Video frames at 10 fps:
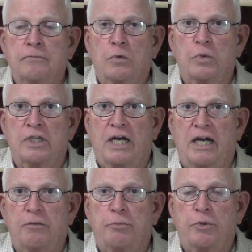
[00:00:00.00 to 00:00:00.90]
when the
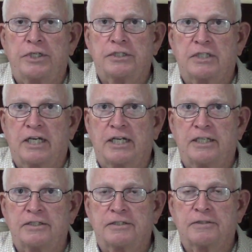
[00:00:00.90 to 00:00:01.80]
high priest
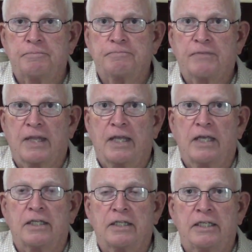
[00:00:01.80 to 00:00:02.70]
dies,
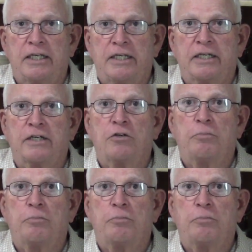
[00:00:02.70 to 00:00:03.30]
then he can go